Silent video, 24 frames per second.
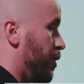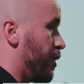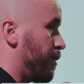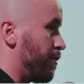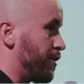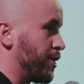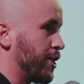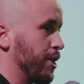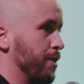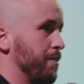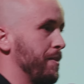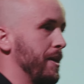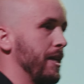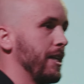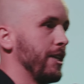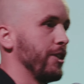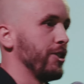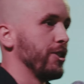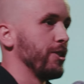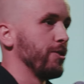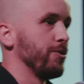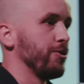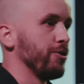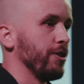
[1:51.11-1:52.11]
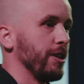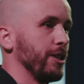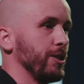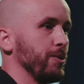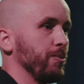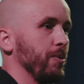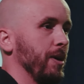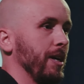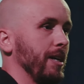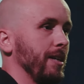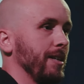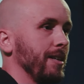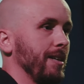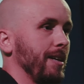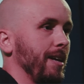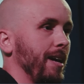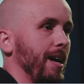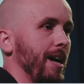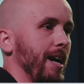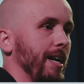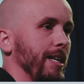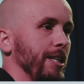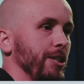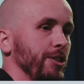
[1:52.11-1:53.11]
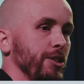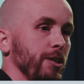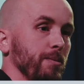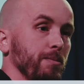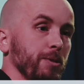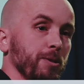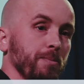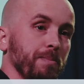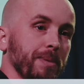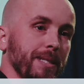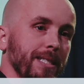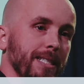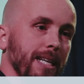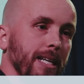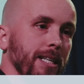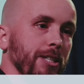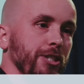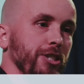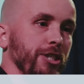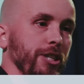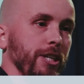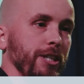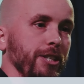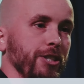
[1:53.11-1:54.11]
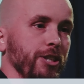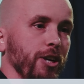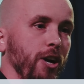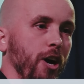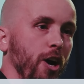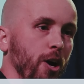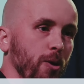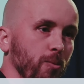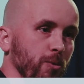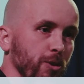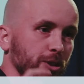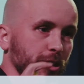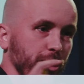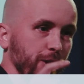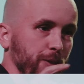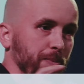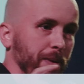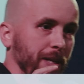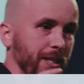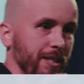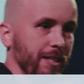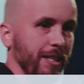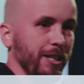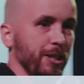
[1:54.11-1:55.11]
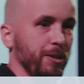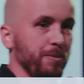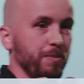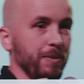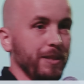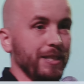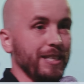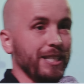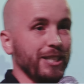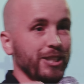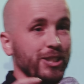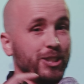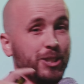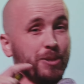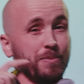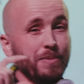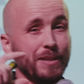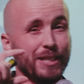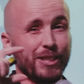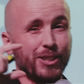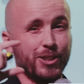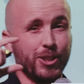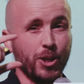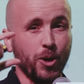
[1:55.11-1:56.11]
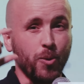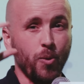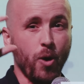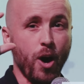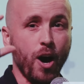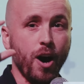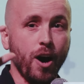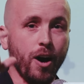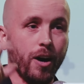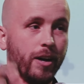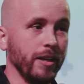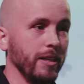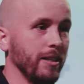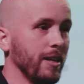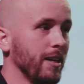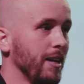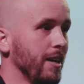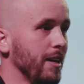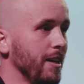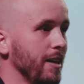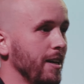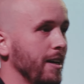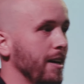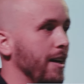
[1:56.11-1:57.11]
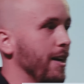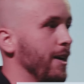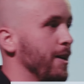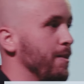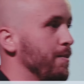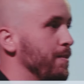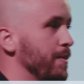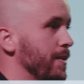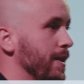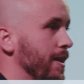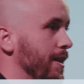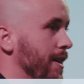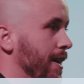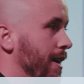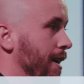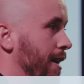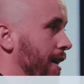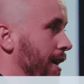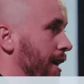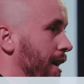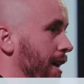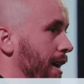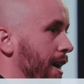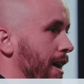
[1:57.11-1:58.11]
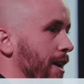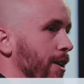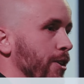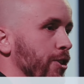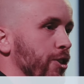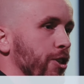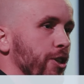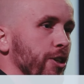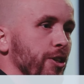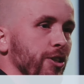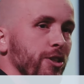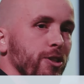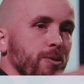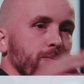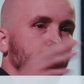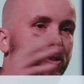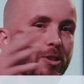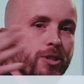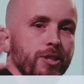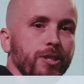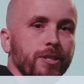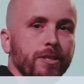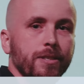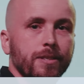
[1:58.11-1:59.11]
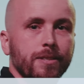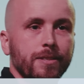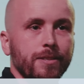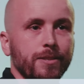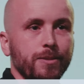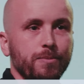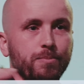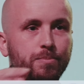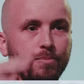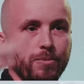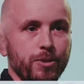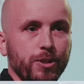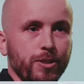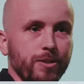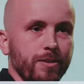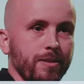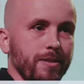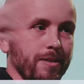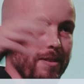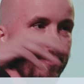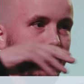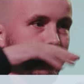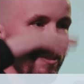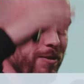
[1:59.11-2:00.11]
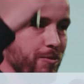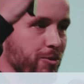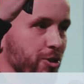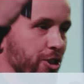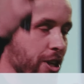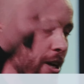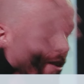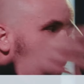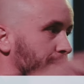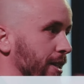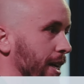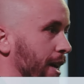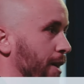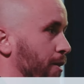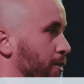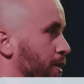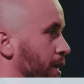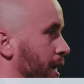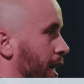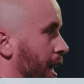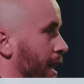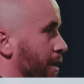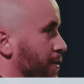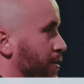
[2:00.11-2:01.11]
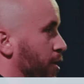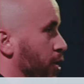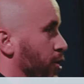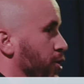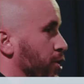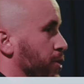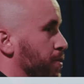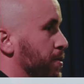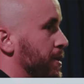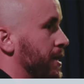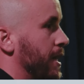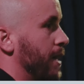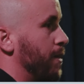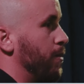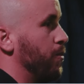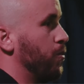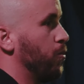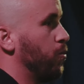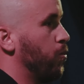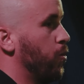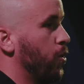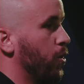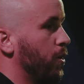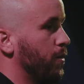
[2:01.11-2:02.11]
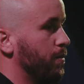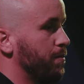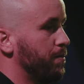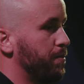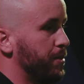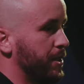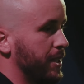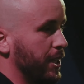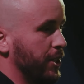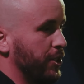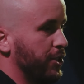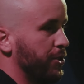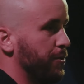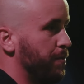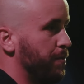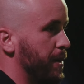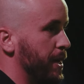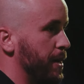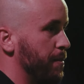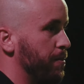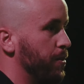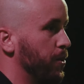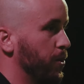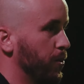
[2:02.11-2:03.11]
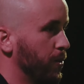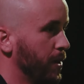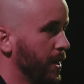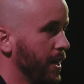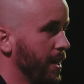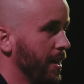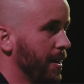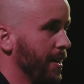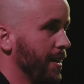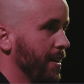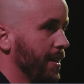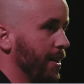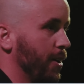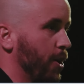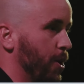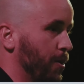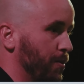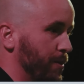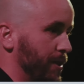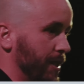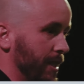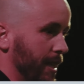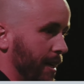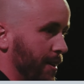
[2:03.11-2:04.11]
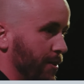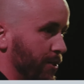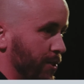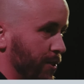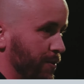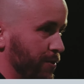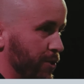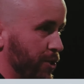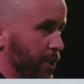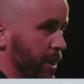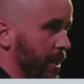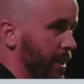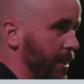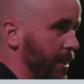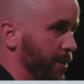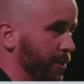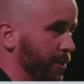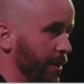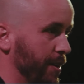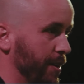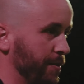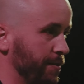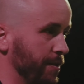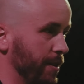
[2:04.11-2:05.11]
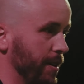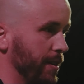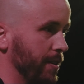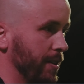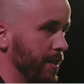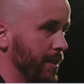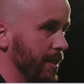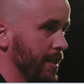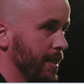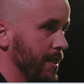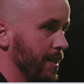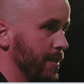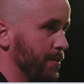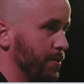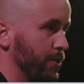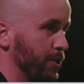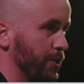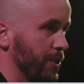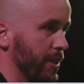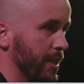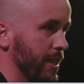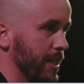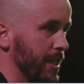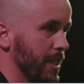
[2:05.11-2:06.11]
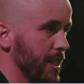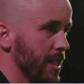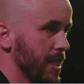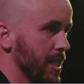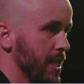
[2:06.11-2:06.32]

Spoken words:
that there was going to be an issue straight away. And in terms of percentage, I wasn't expecting that percentage to be so high. Can someone just shout out of 100%, what percentage people opted out of tracking on their phone? What do you reckon?